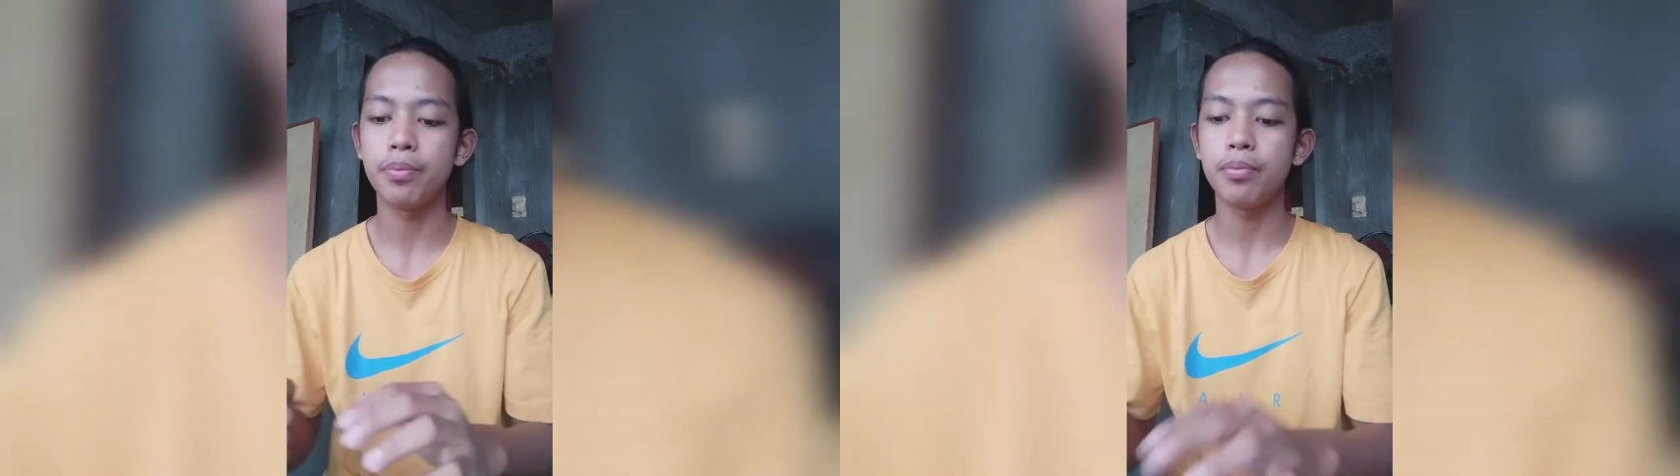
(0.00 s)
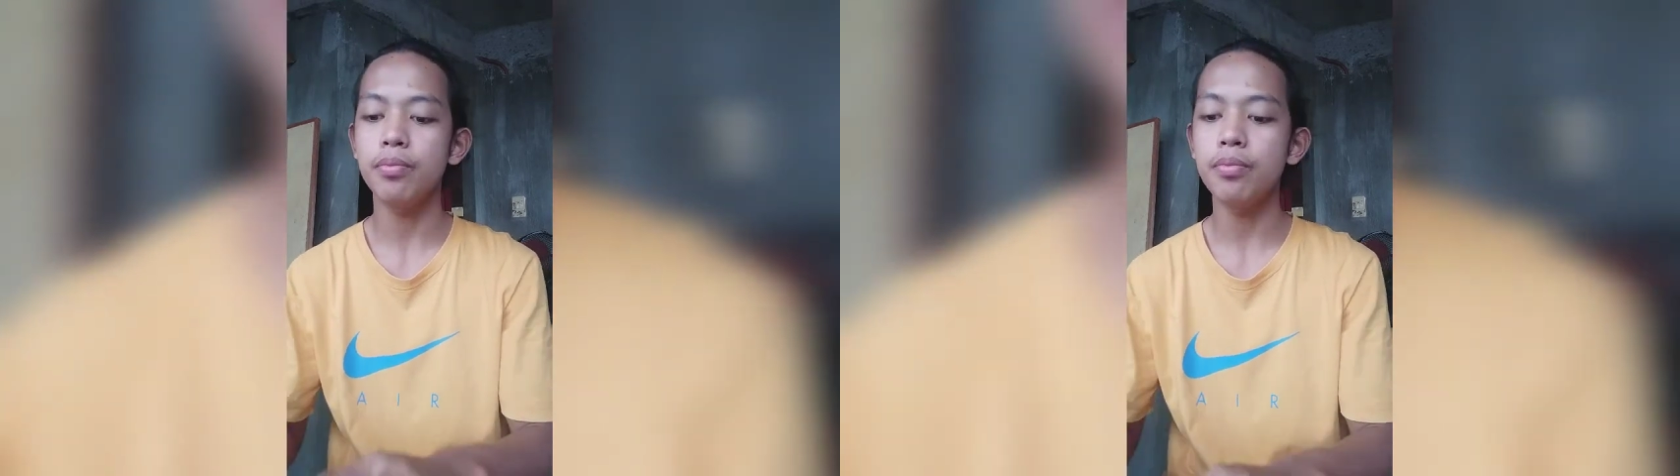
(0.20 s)

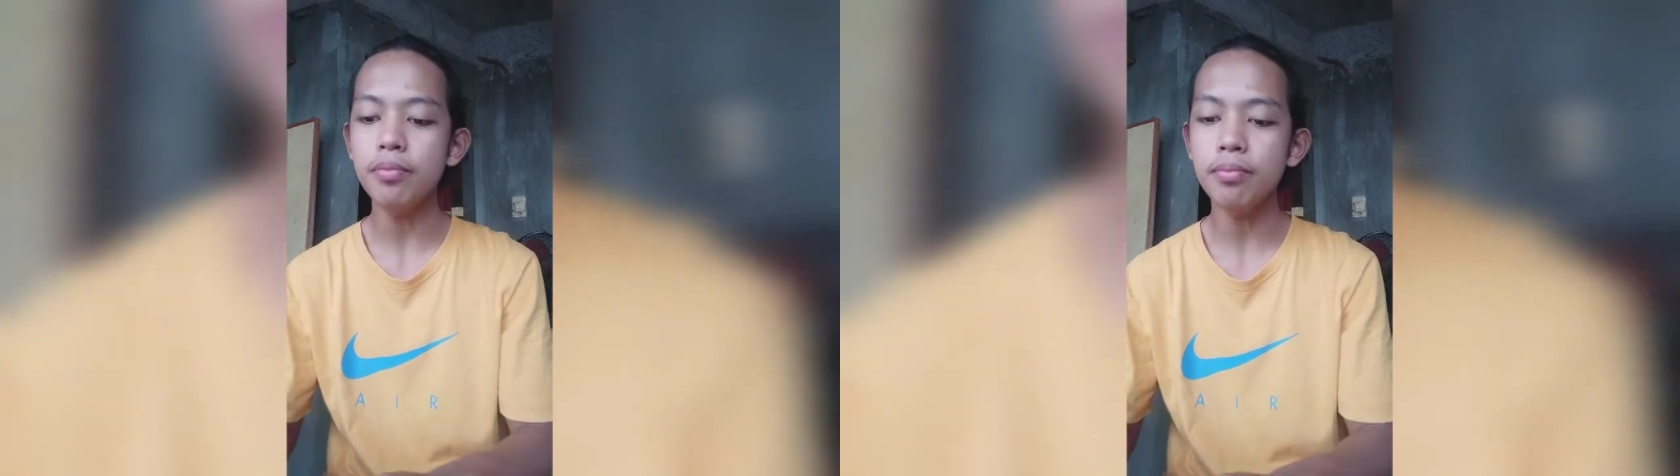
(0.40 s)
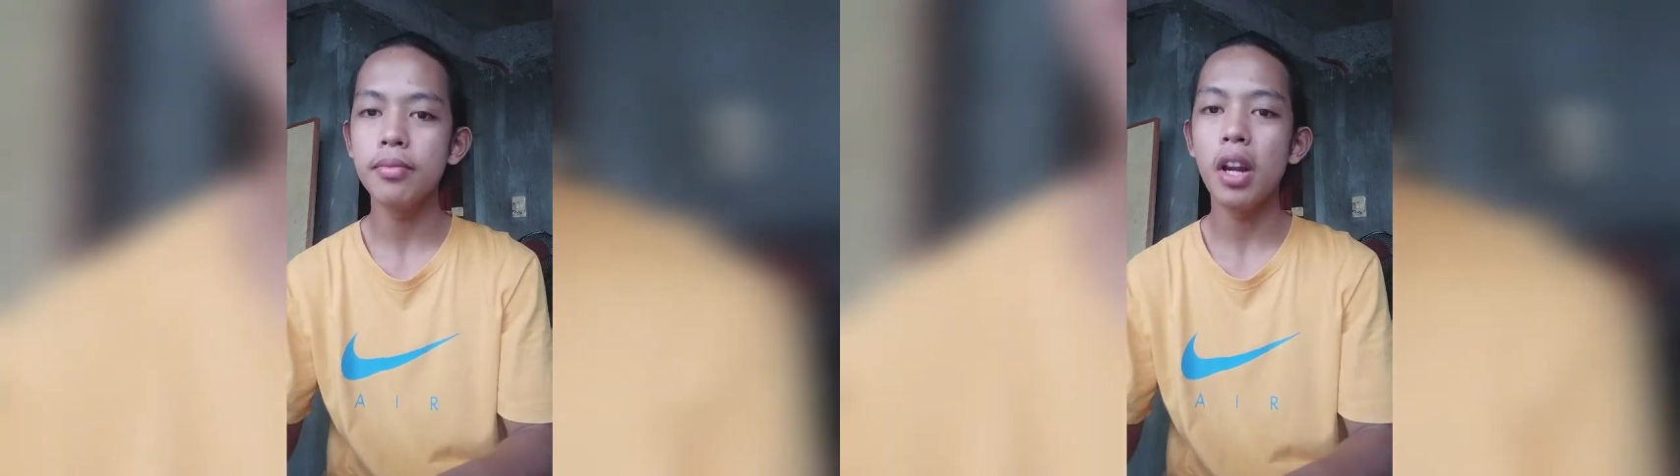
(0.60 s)

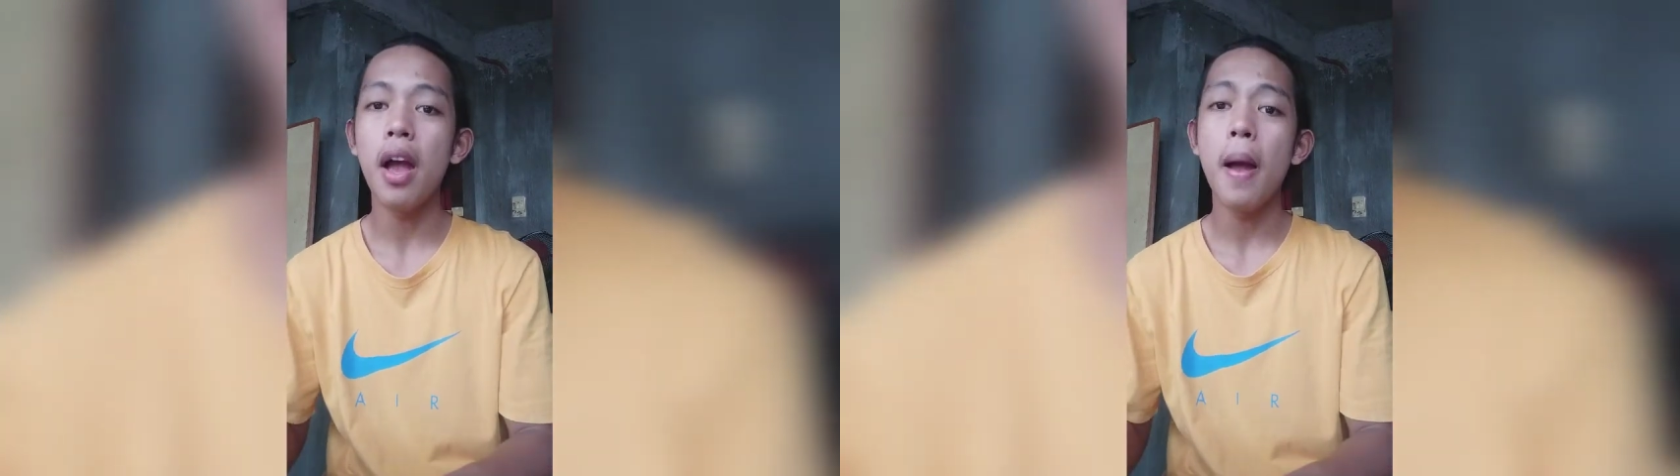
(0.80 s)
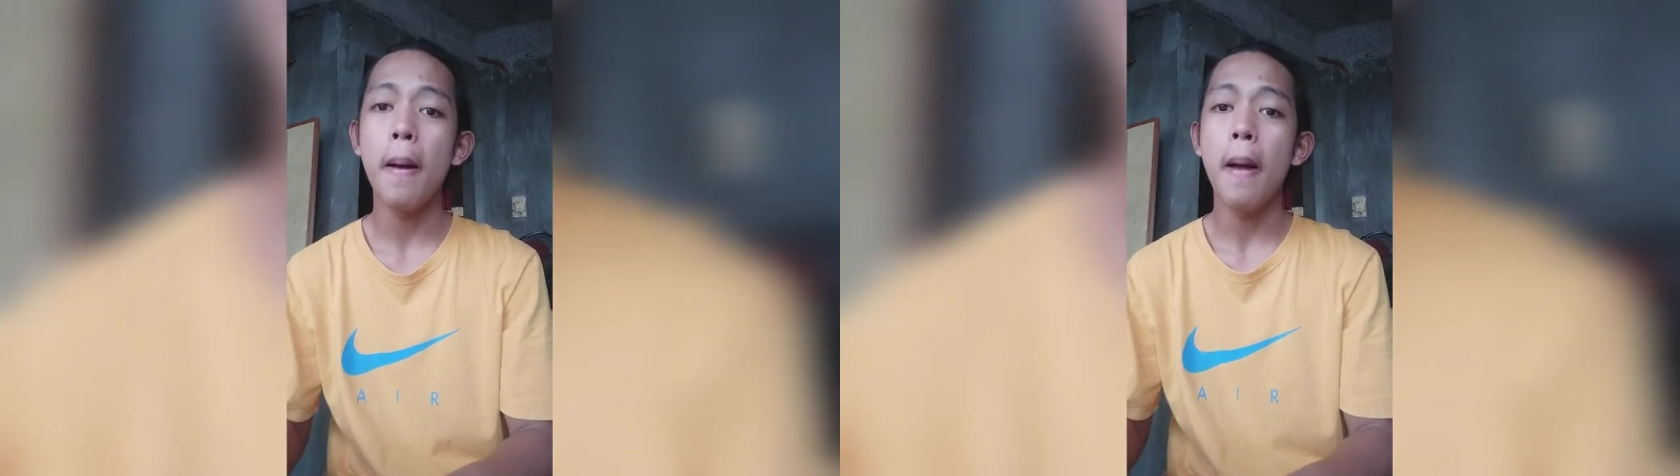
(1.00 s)
depth
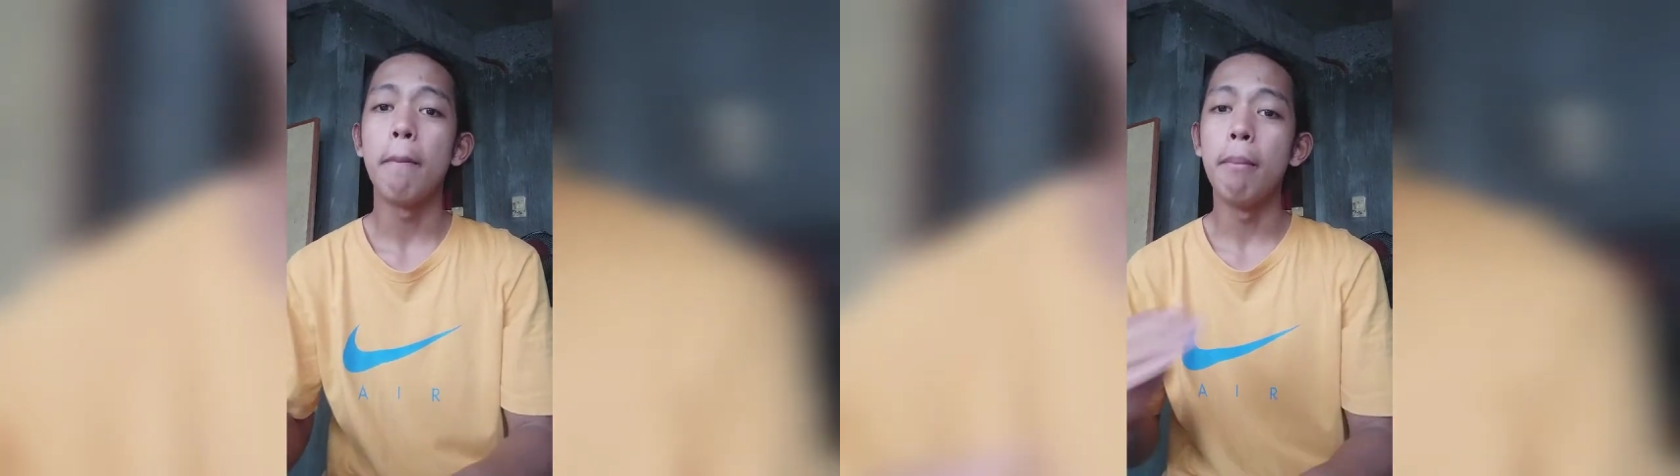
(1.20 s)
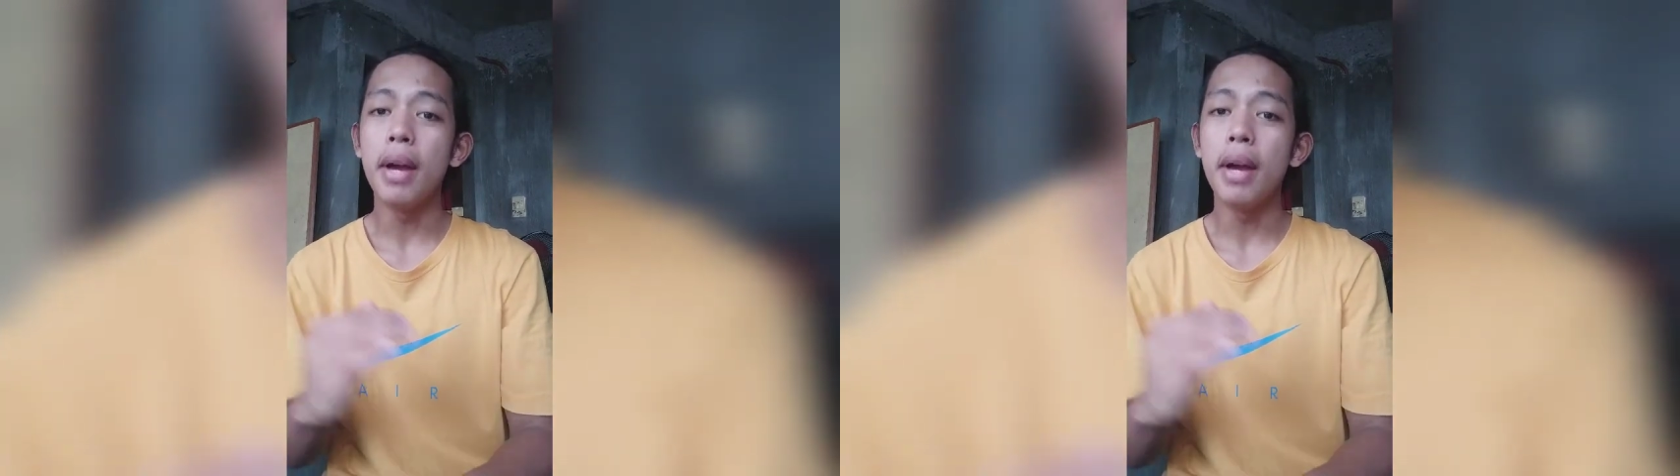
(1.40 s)
perception.